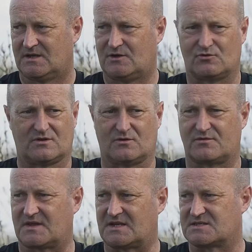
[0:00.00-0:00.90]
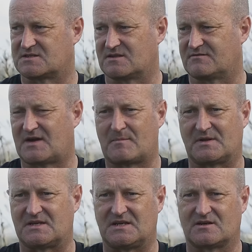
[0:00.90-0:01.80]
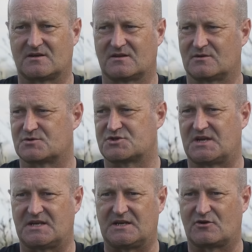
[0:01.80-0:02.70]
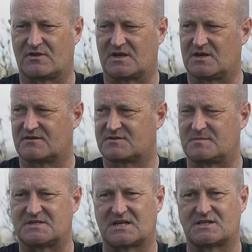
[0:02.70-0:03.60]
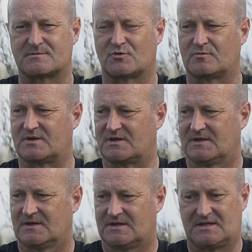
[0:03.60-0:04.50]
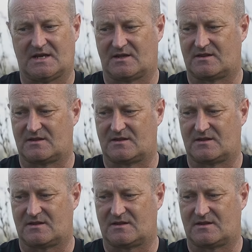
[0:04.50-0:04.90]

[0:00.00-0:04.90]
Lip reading: Little things that have happened here and a little strain here or there, you have to be sensible. But yeah,